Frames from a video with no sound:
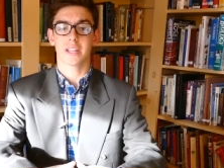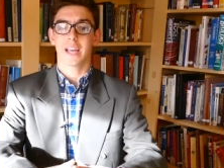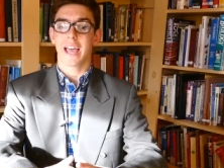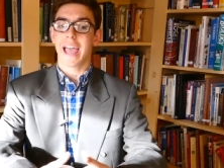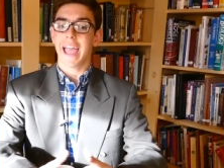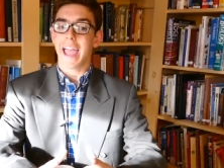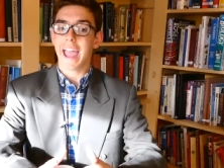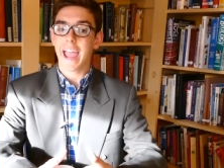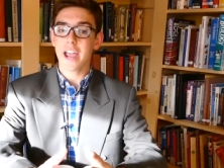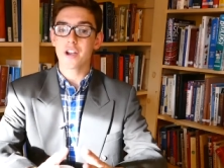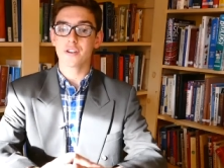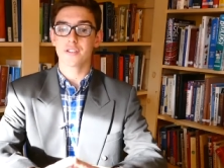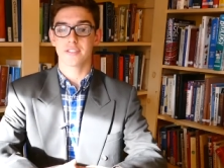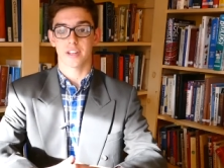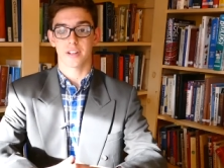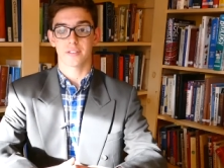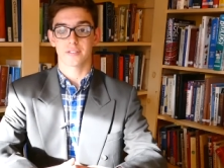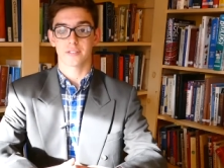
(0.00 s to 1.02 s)
hair
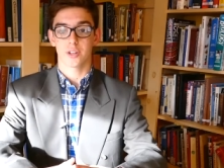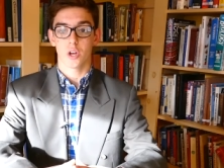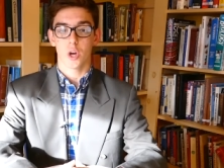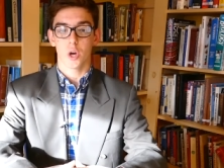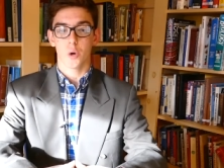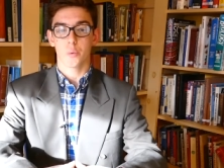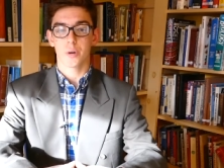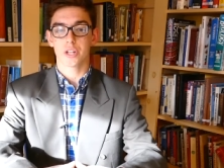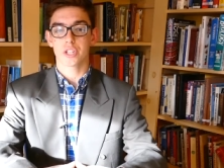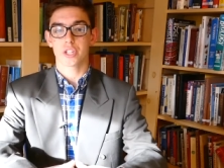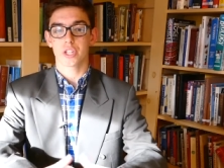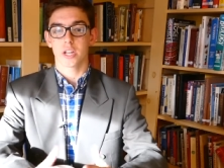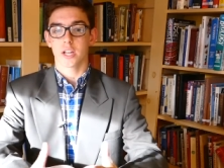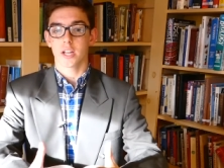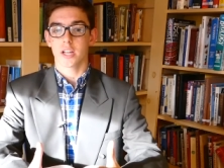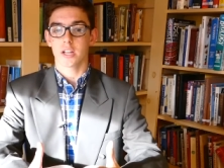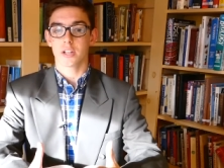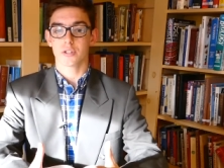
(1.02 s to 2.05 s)
cells, which
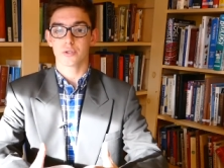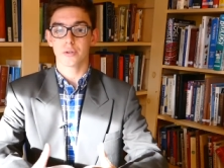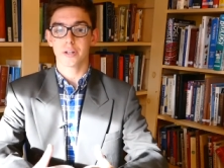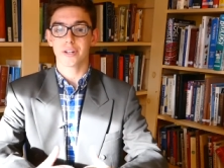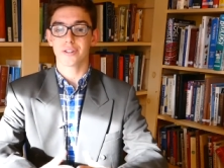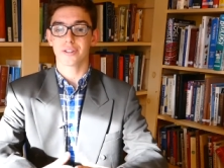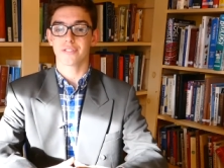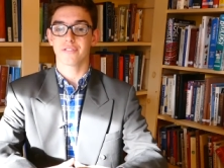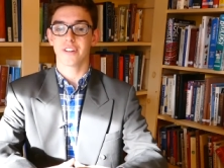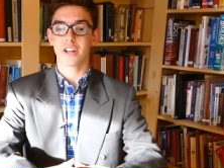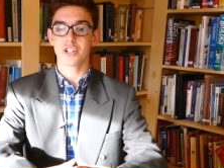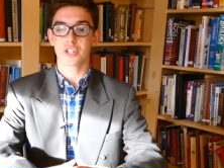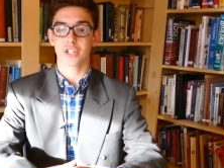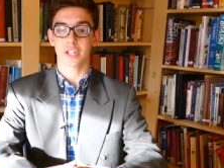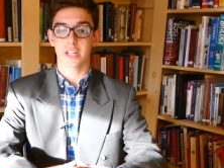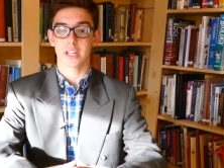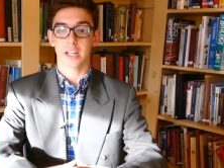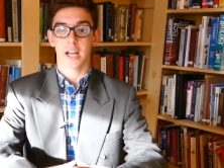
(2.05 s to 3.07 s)
triggered
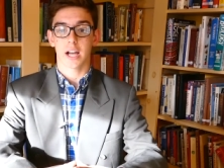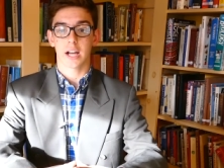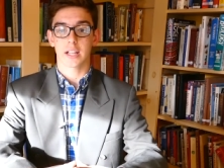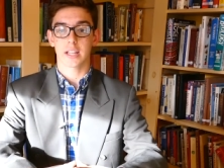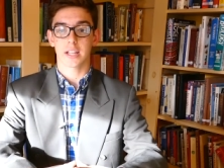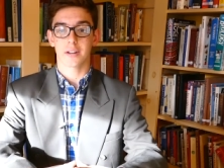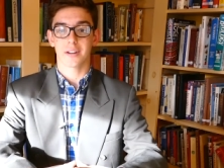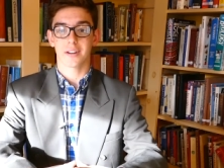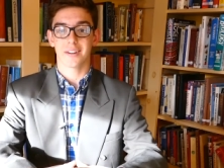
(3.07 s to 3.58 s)
eventually... I'm